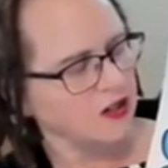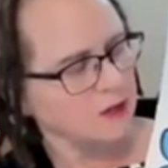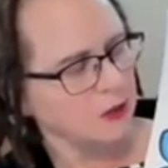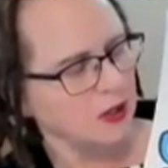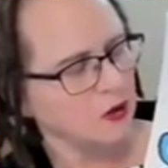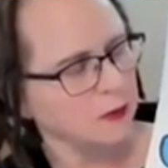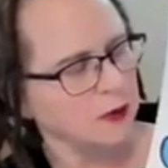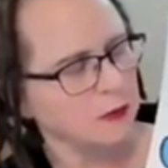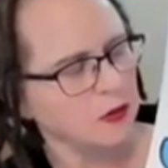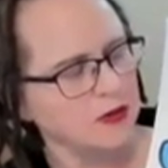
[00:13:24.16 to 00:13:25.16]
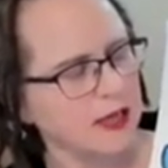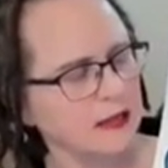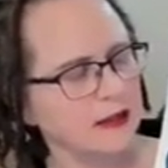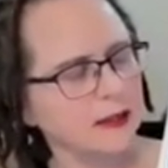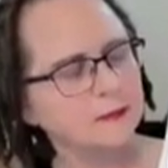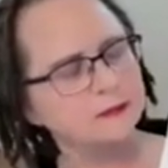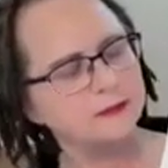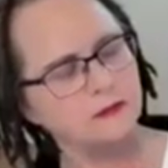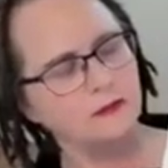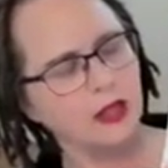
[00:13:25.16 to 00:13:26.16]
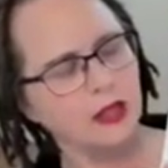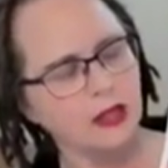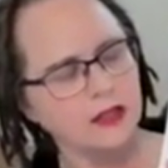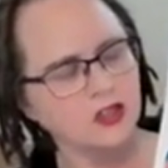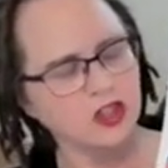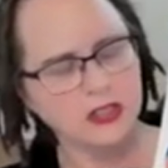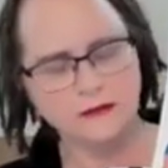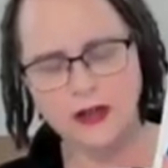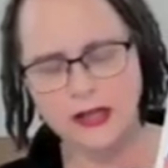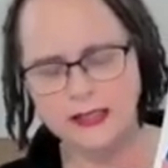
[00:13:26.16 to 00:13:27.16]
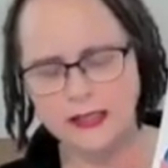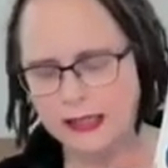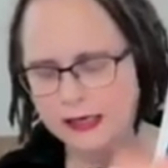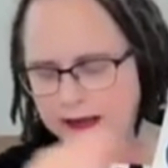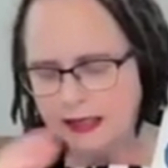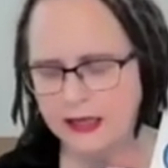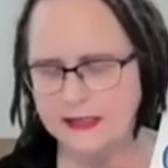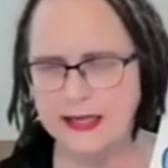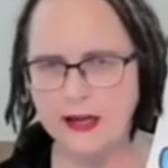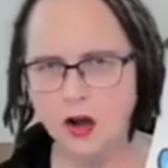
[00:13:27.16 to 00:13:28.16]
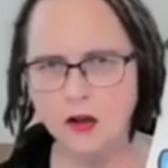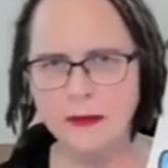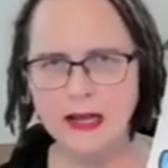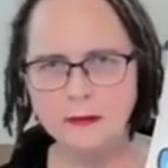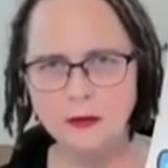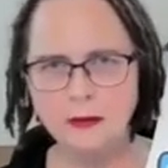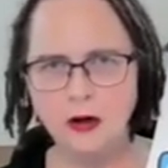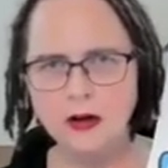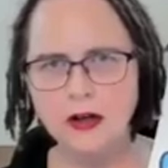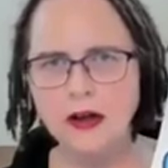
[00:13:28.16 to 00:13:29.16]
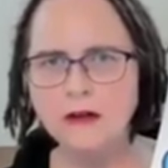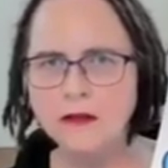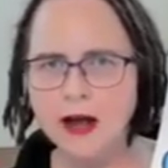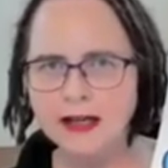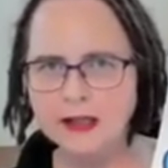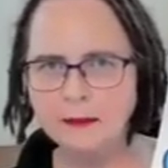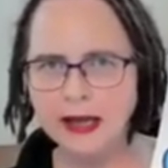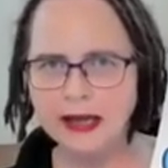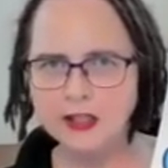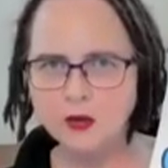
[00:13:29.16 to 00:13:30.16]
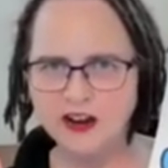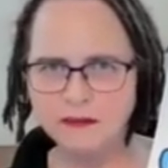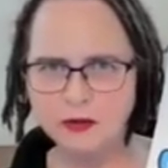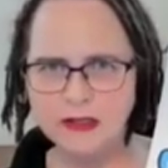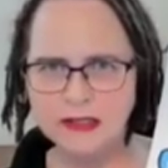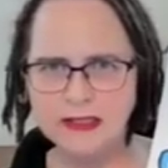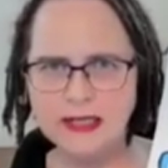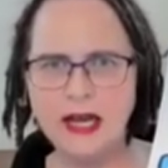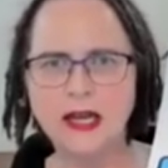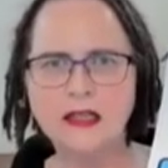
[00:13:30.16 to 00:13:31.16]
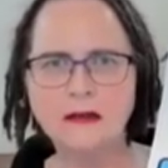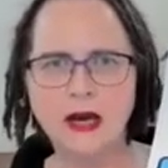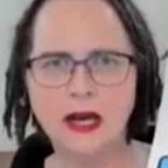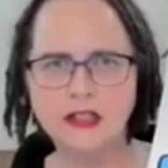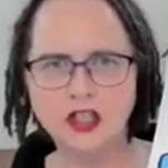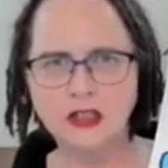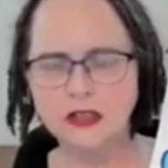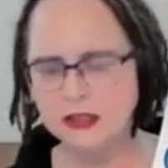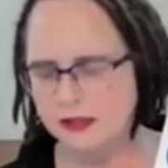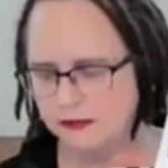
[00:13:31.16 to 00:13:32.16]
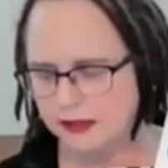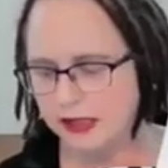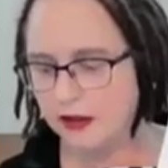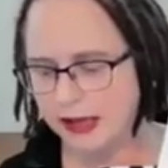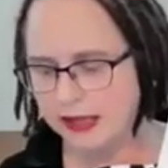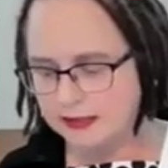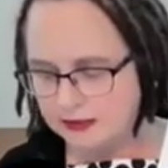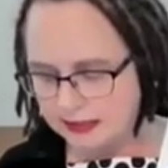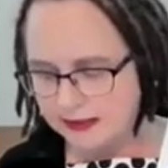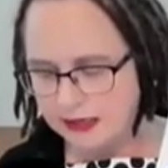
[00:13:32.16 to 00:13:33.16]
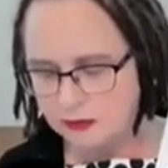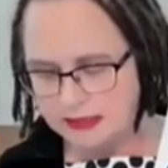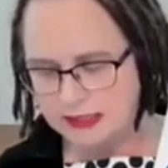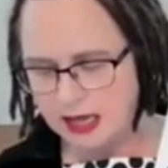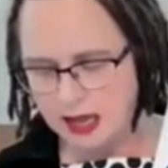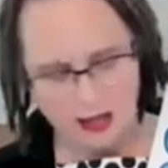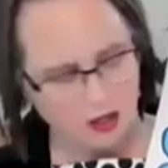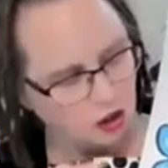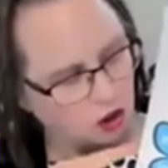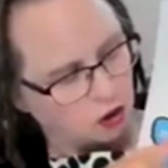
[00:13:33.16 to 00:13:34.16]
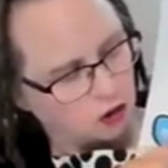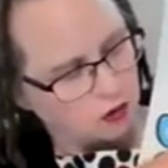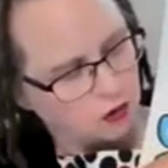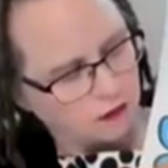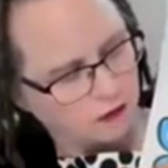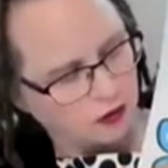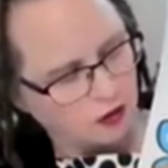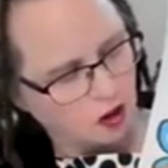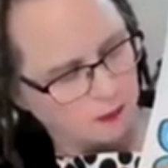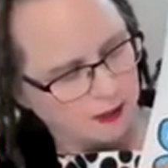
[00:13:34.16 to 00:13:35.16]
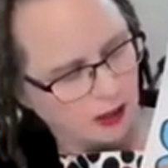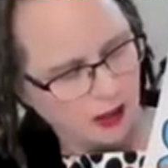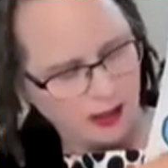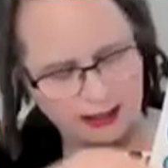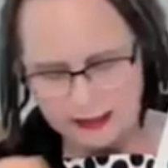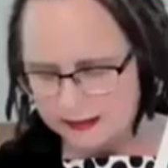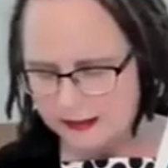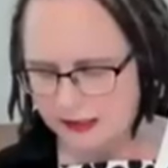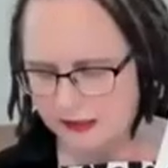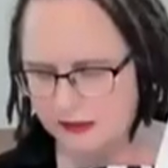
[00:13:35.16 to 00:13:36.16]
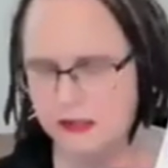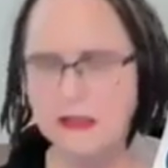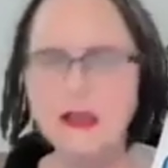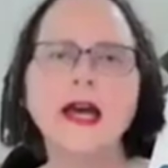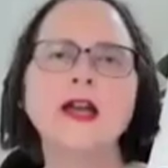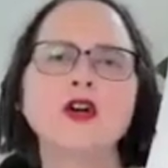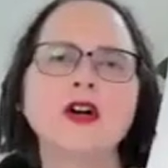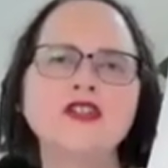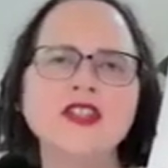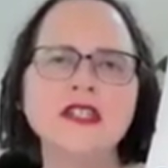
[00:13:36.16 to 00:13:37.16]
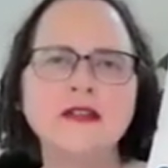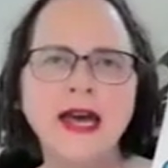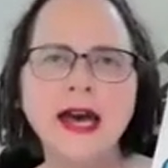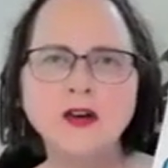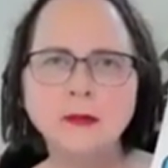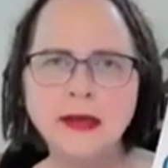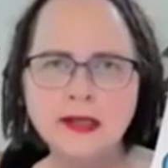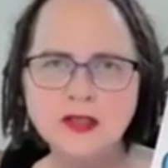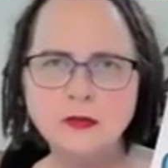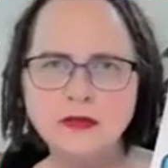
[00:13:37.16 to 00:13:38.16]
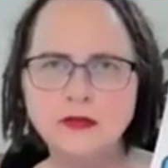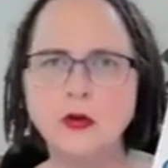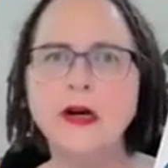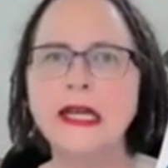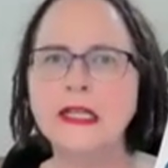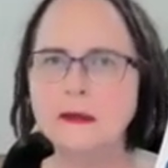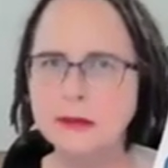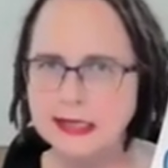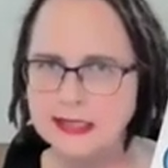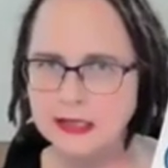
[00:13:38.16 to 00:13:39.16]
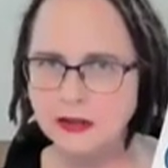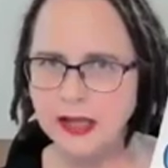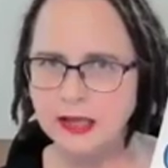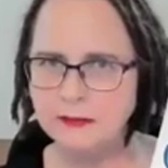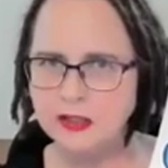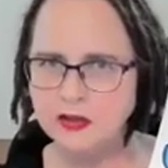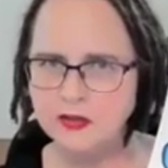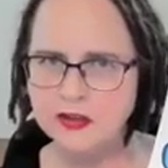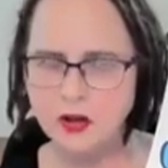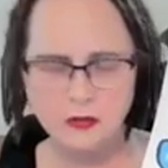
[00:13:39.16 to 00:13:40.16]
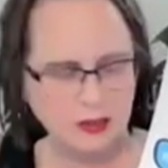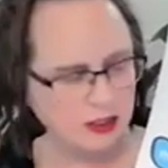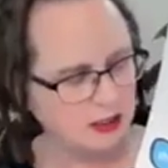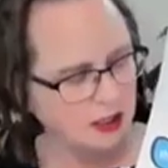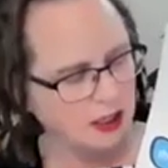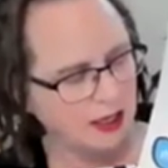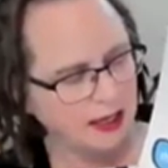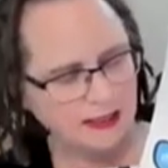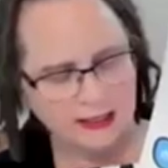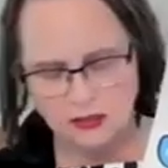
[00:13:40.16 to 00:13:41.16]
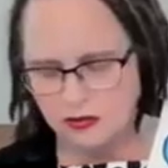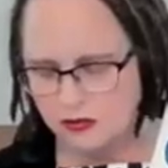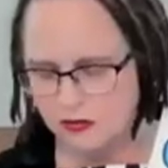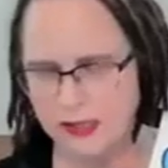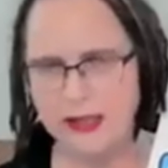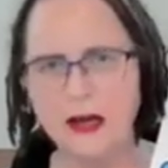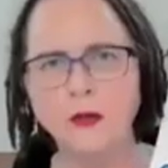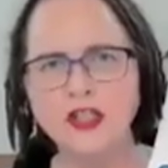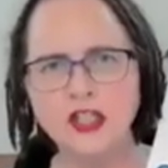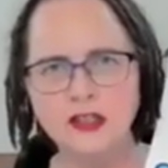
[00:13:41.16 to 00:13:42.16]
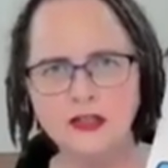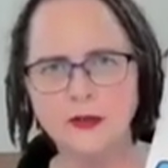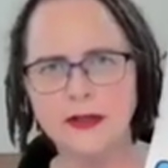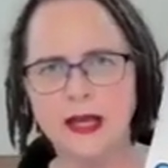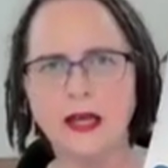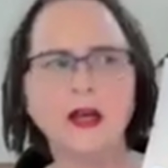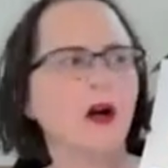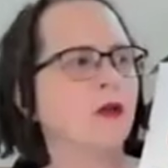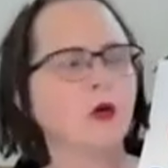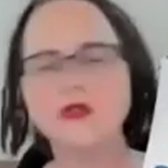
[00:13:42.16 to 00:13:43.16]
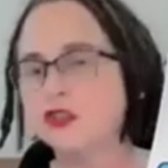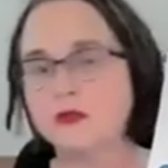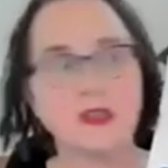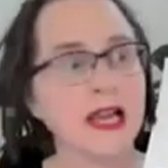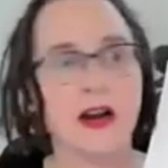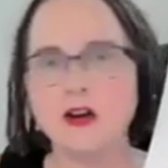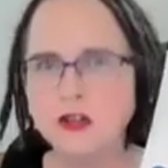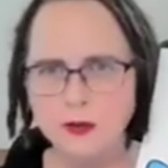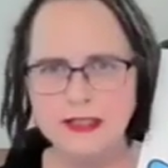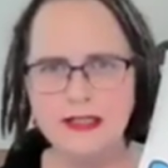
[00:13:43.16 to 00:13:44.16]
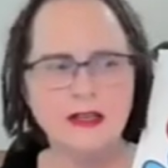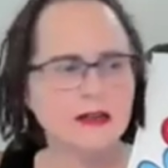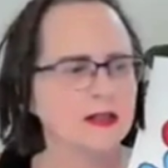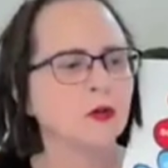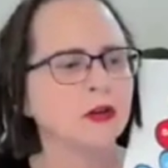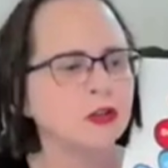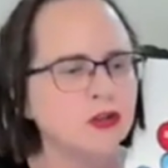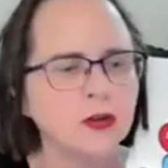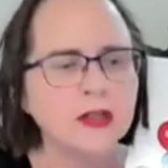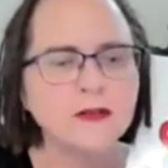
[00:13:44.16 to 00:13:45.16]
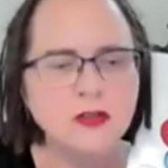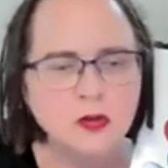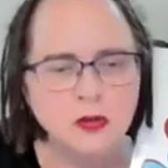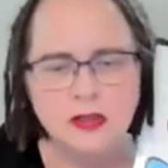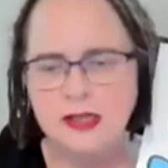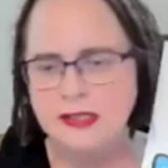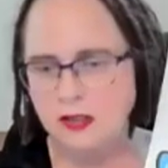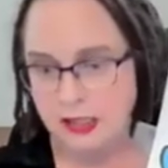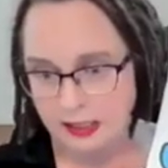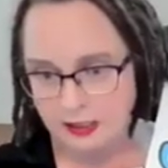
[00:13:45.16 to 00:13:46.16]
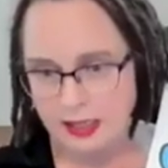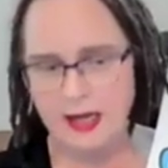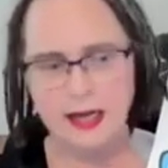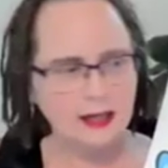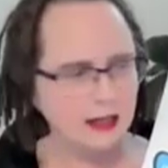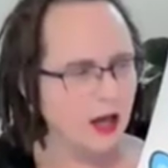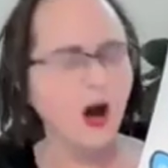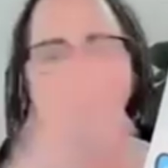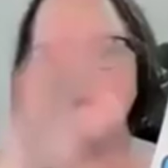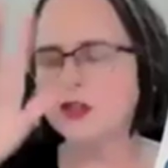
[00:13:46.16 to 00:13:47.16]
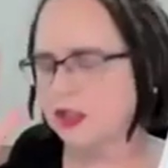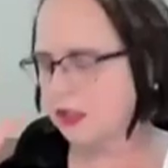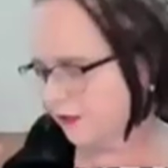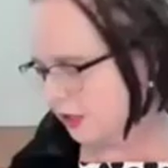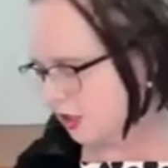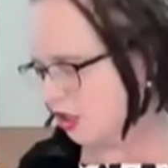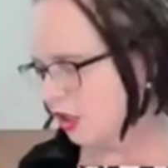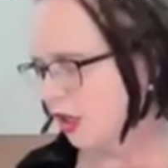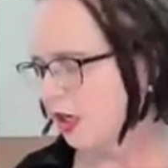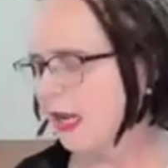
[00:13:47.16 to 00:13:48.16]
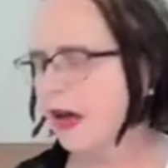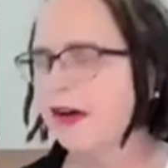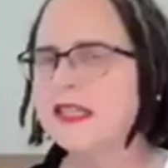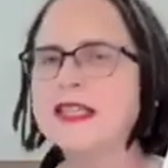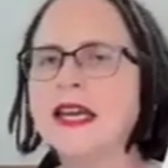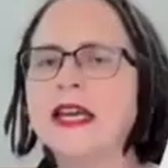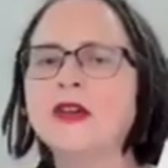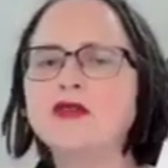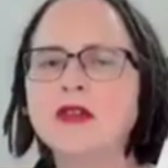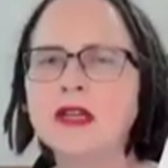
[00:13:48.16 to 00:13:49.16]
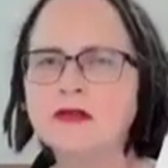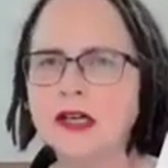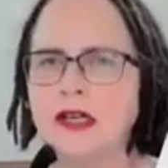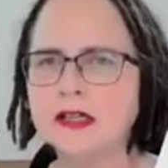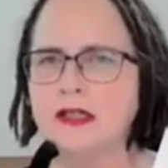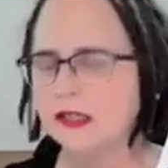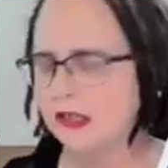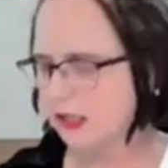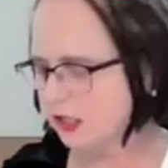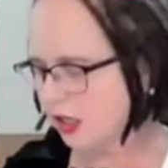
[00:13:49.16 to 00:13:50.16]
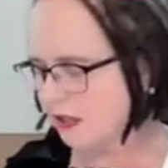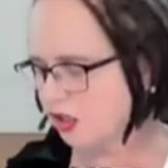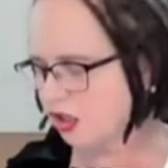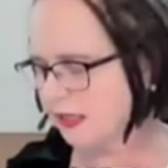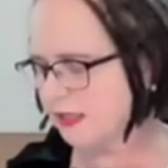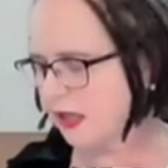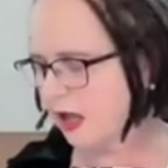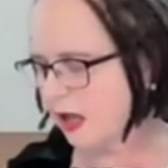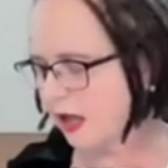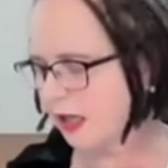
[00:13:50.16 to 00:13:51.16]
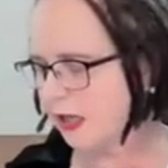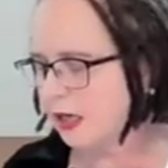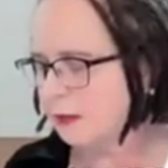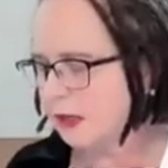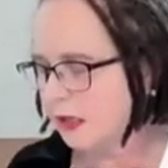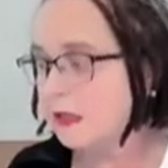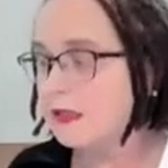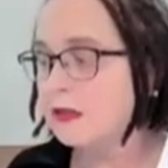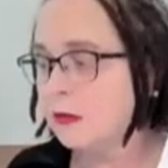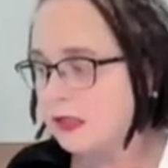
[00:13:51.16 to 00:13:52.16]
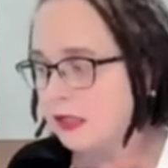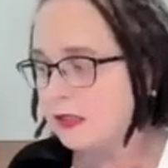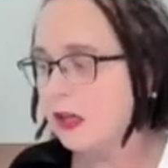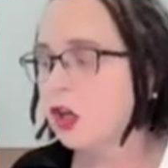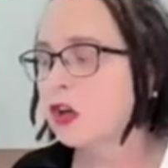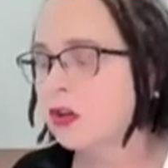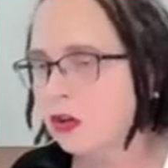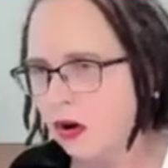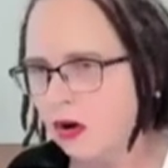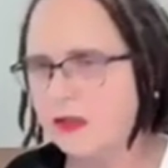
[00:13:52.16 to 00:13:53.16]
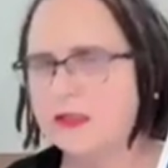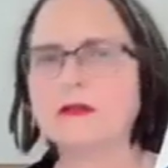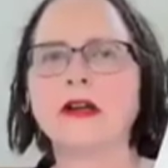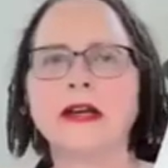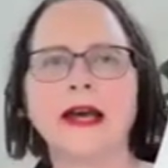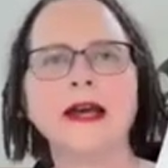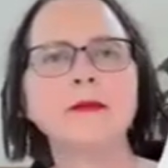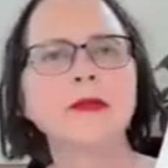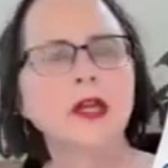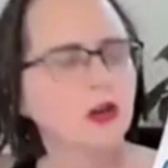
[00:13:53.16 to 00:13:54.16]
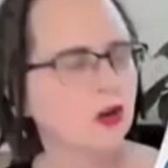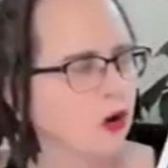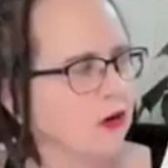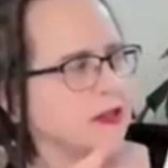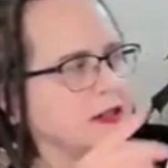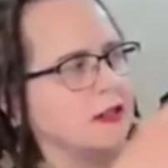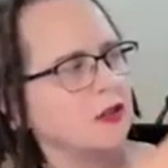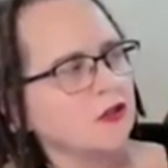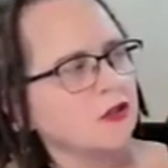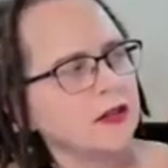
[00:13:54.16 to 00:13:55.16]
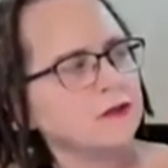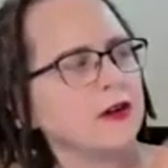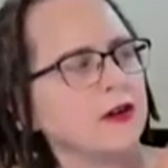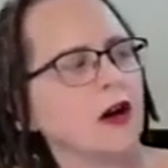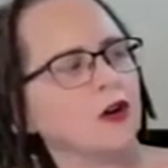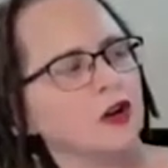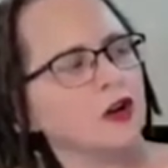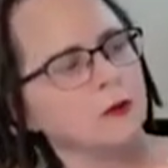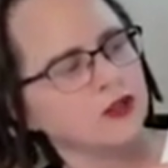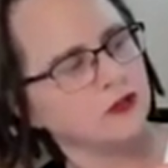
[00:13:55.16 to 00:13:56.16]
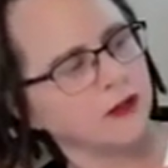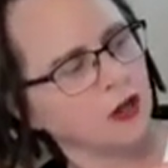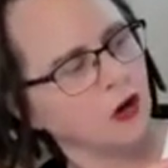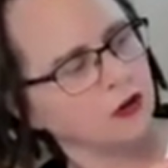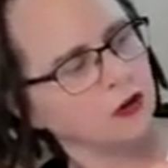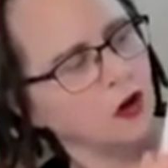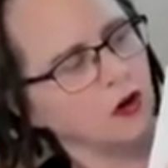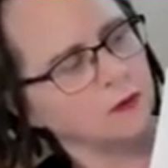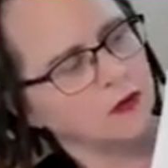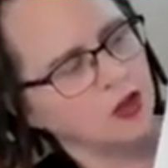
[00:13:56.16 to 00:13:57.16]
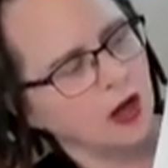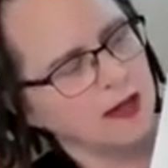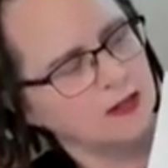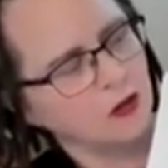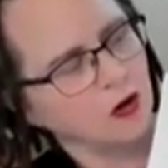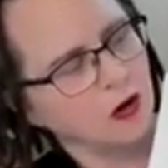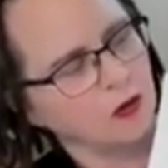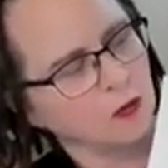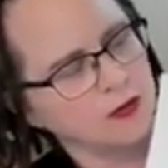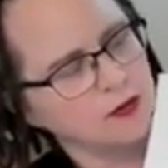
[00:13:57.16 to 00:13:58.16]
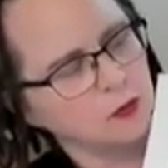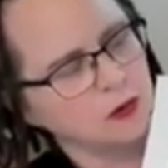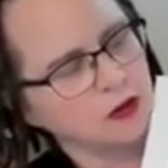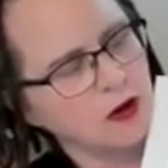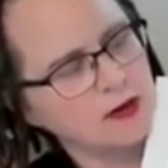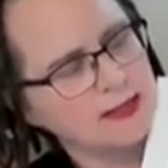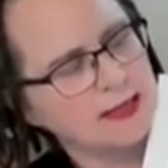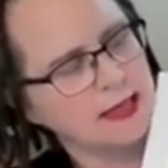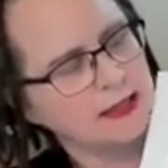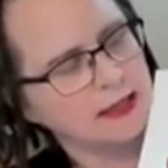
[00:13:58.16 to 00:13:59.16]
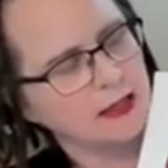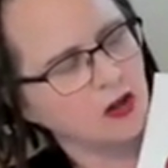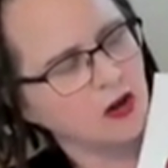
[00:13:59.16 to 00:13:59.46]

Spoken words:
just put a little bit of blue tack there so she can find it. And then I say, now open up your book, find the page where I've put the star in the margin, find it. Okay, so see that little star? You've got to copy I there. And look, if she's never held a pencil before, get the pencil in her hand, make sure she's holding it, and let her do that. Now, while she's doing that, of course, you've now got to attend to the others. What are you doing? Have you sorted this? Are you getting that? La, la, la. Oh, she's finished. Now I say, reread. And she says, I, and I'm like this. What's that? Got. Okay. Got is in the green flower. Put your finger on got, put your eyes on got. What's the word got? Say it again,